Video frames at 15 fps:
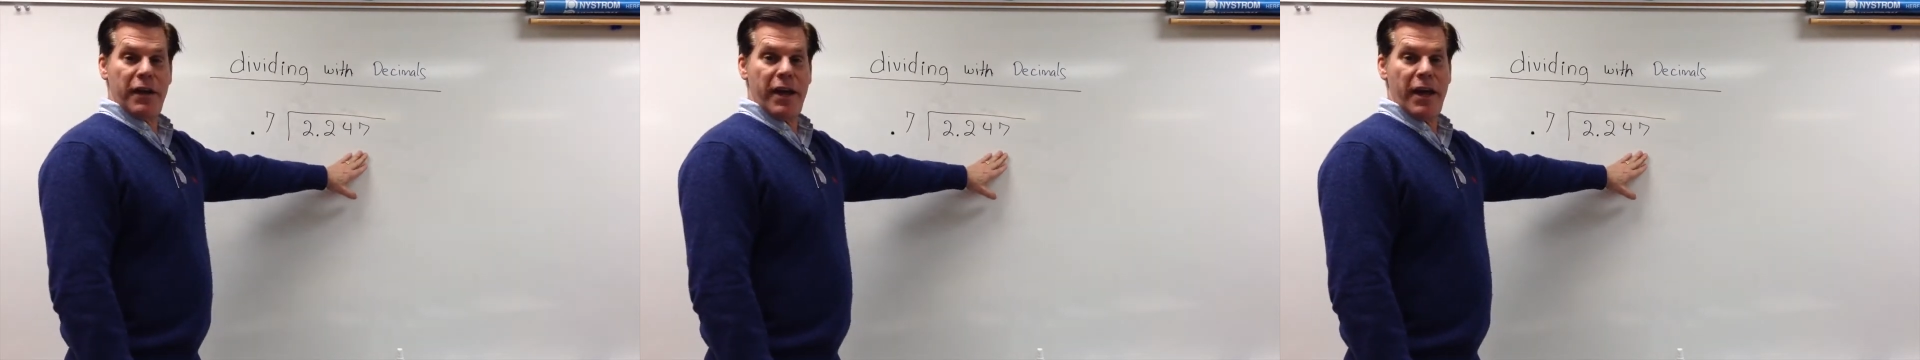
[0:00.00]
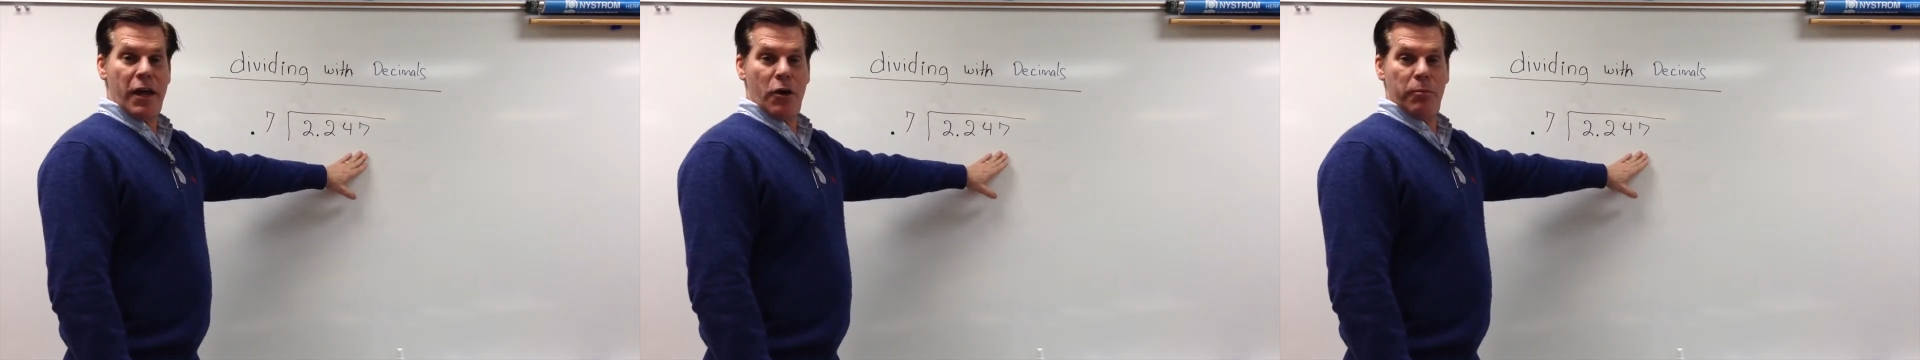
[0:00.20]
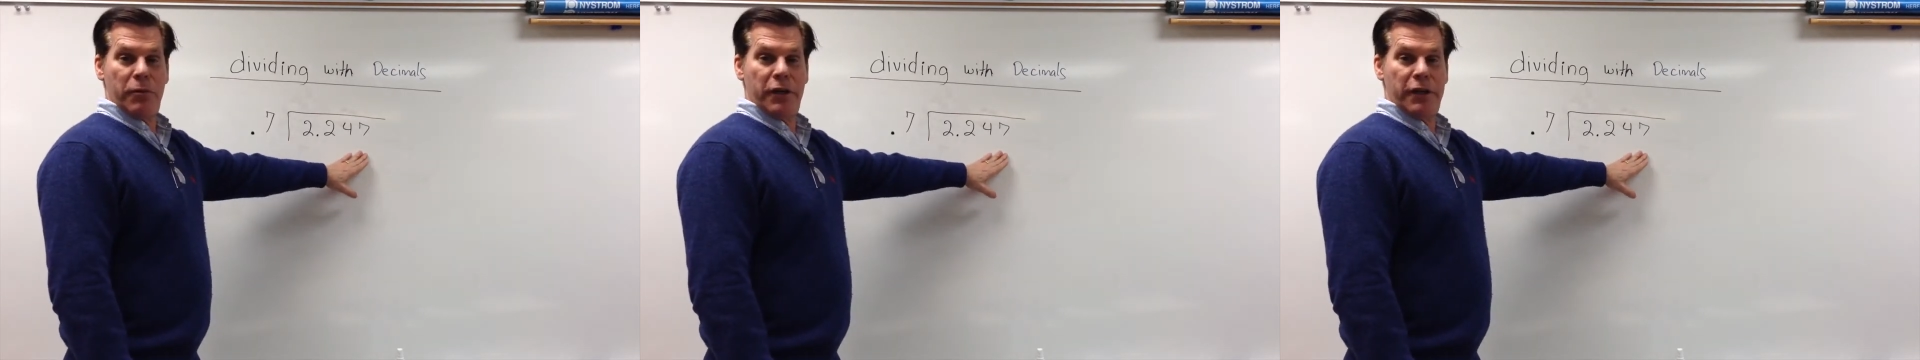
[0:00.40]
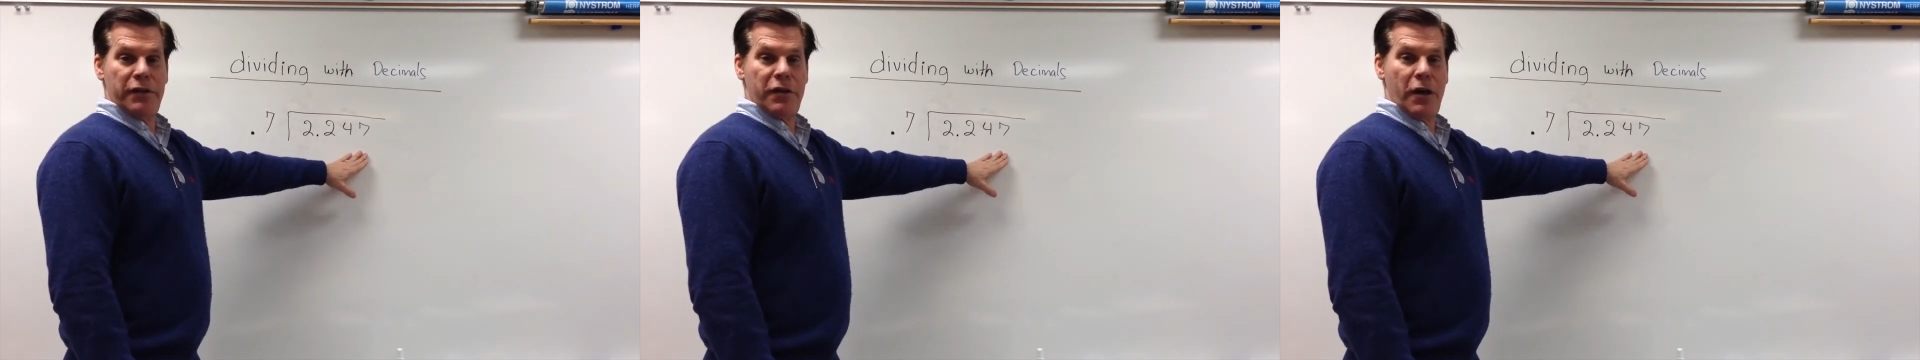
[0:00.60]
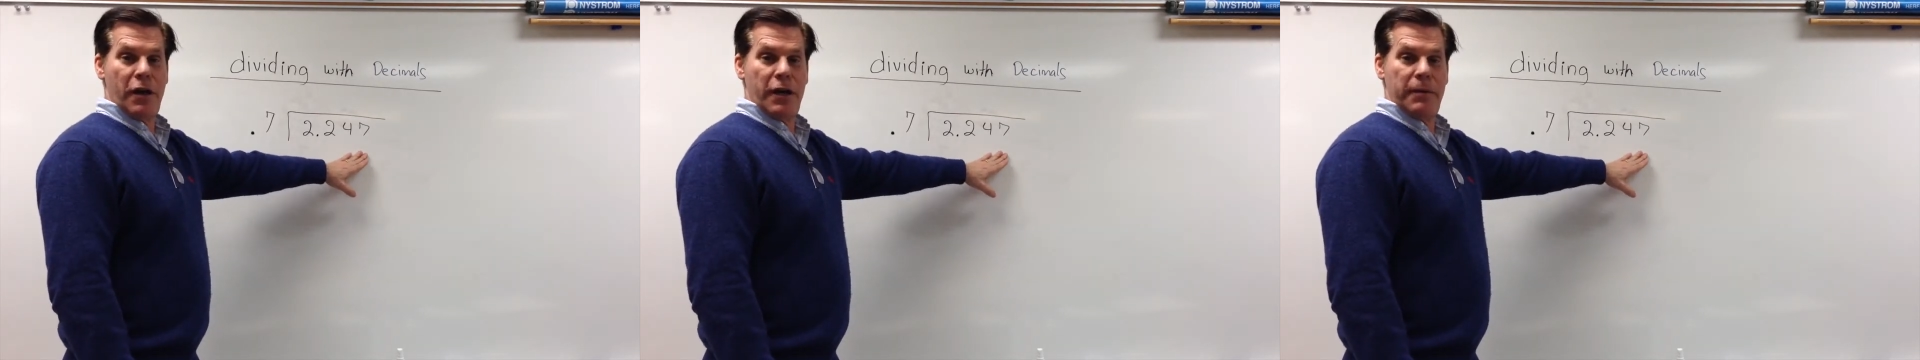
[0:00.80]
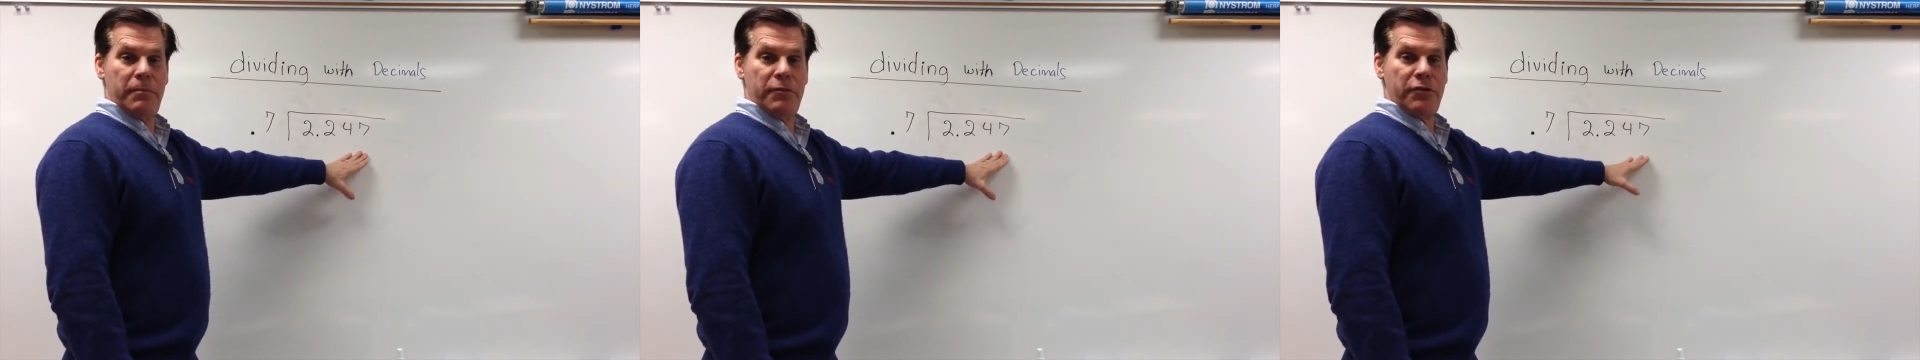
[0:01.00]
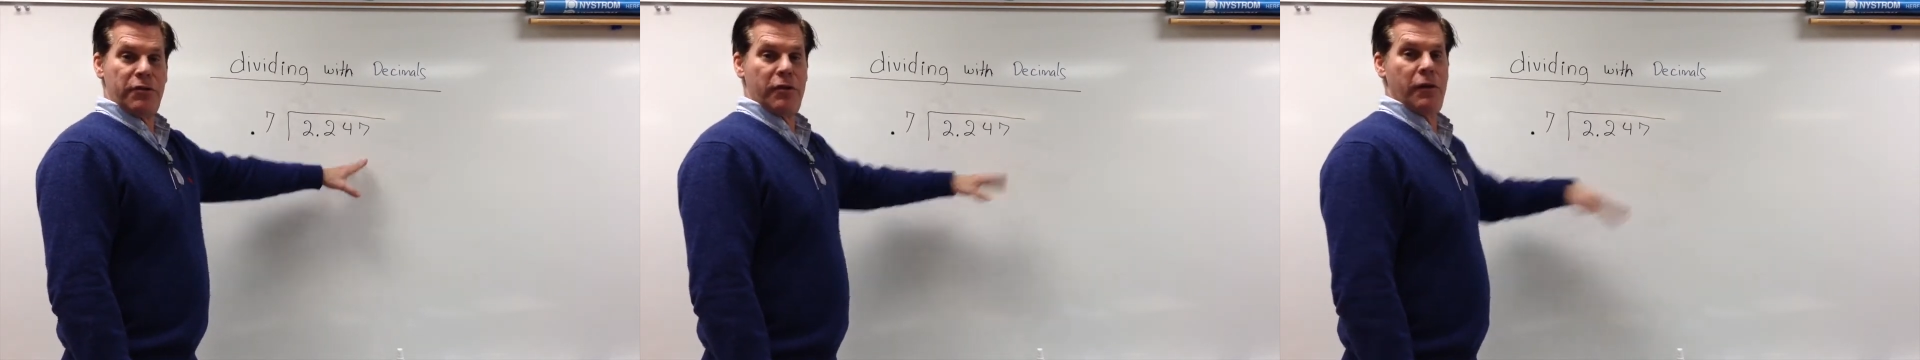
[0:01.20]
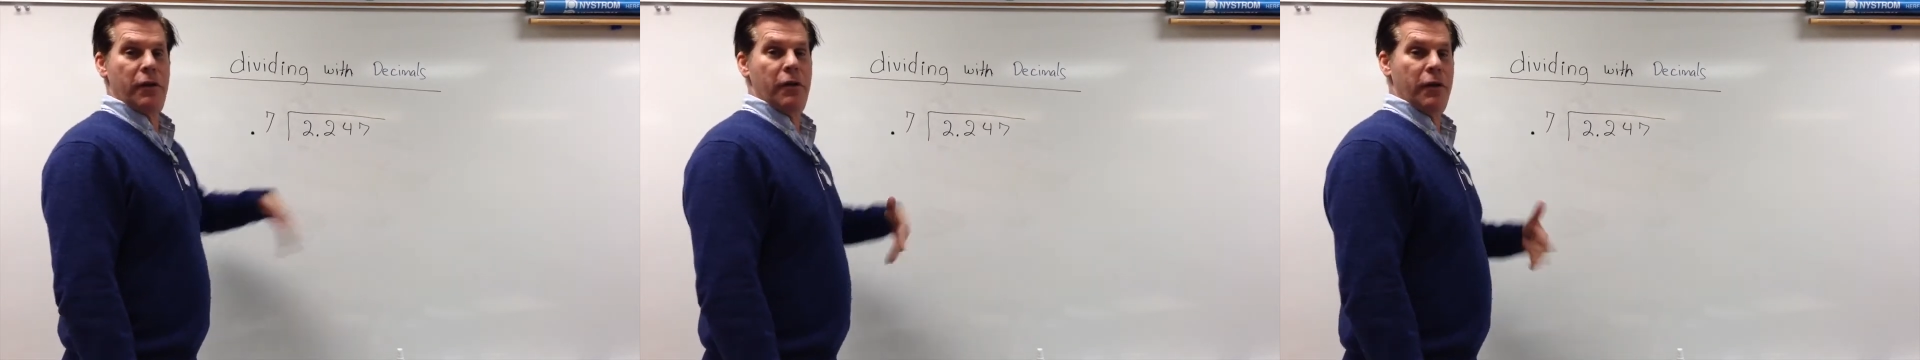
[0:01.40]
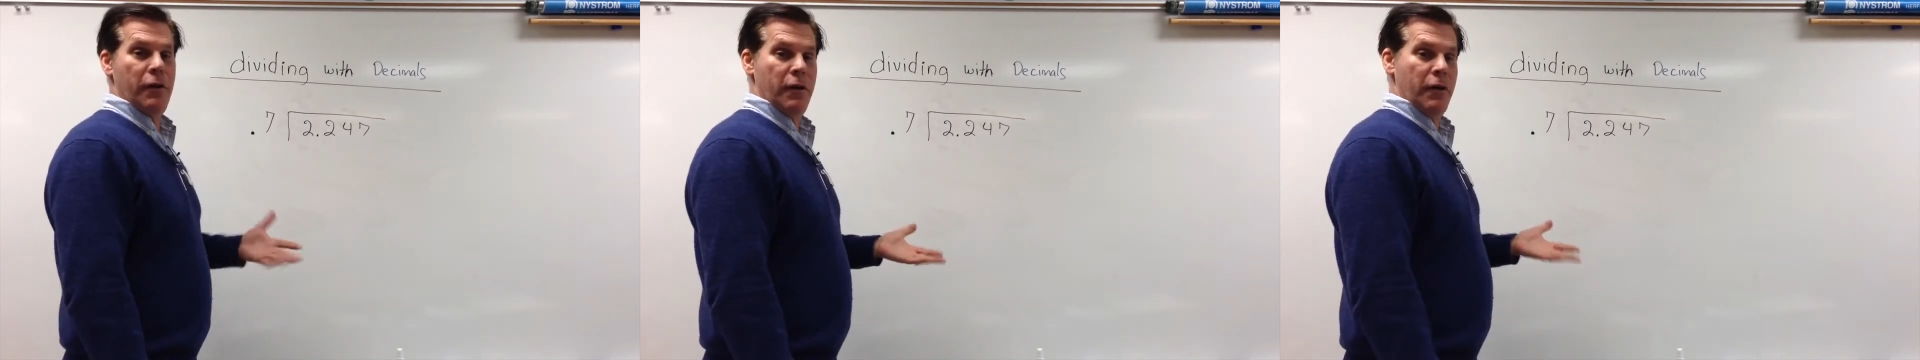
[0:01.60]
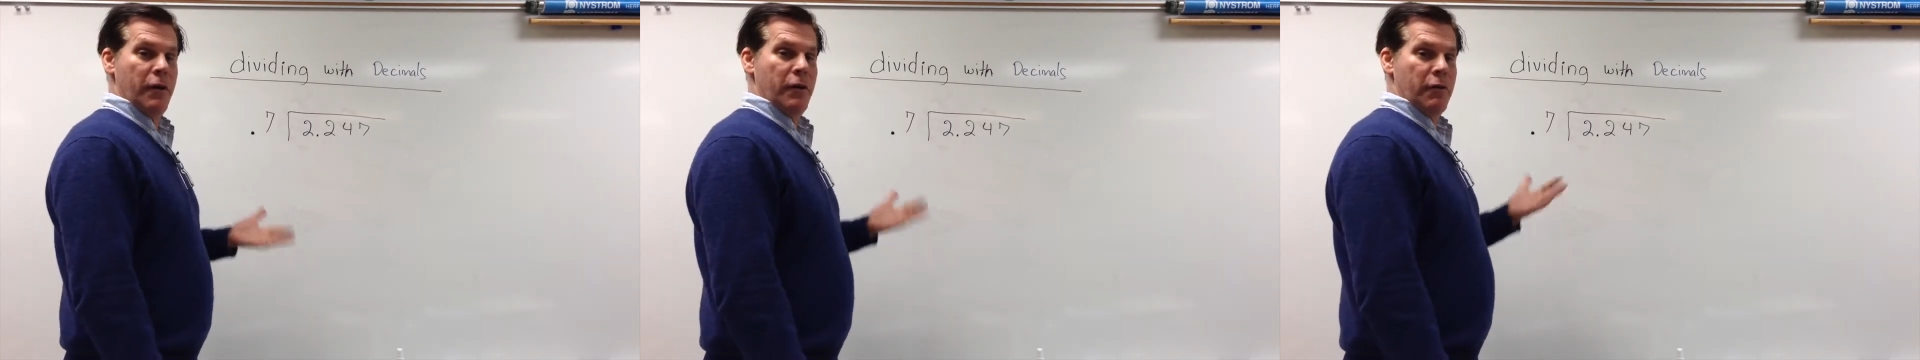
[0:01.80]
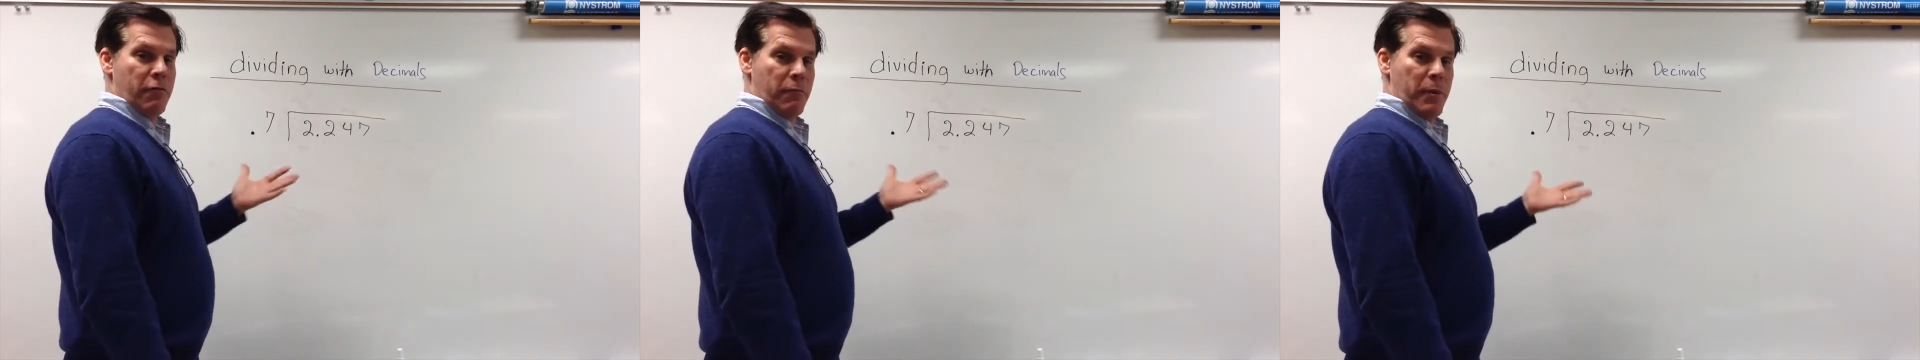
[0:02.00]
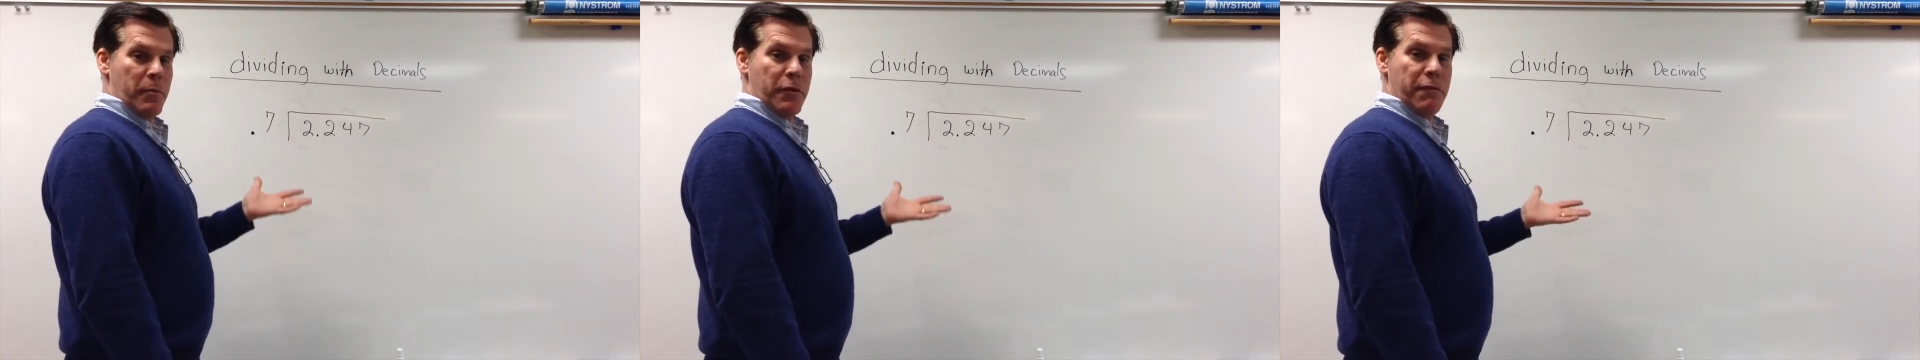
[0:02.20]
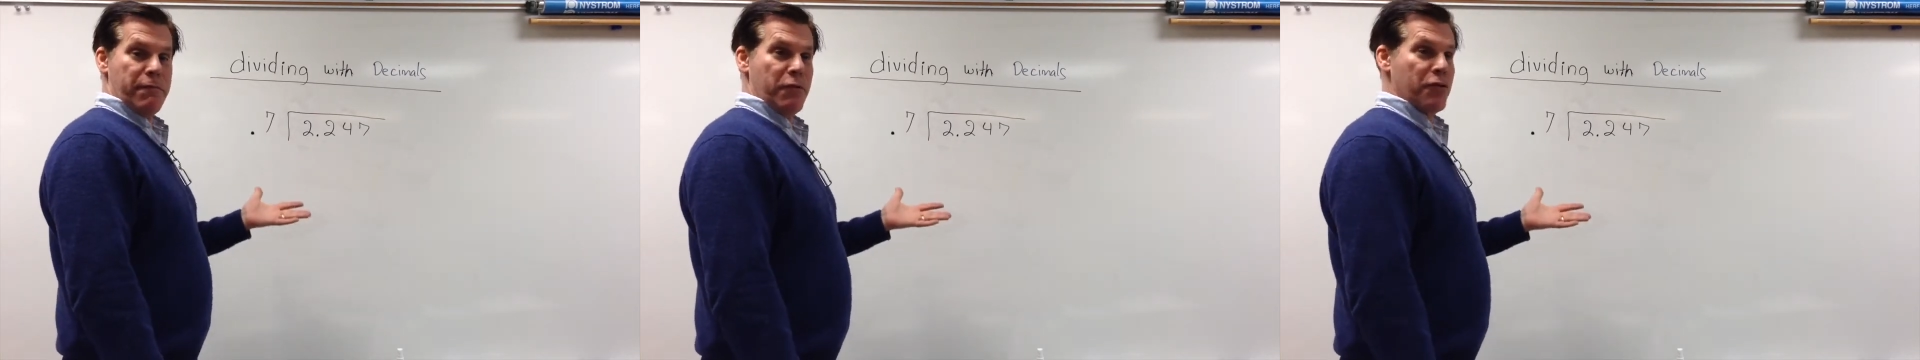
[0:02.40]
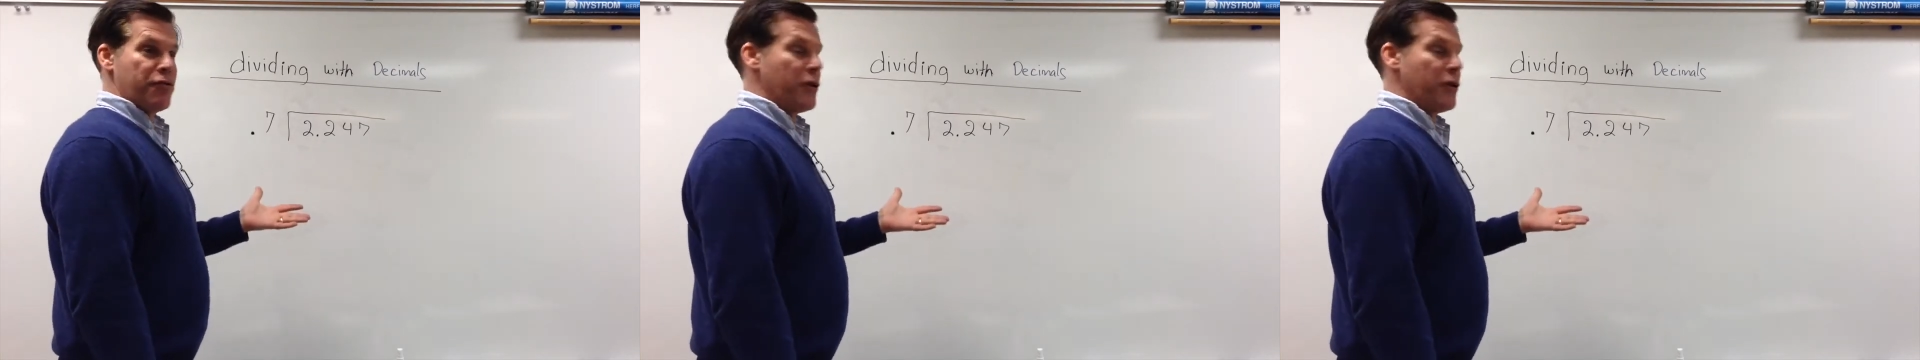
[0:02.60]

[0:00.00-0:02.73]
how many times? Remember, the first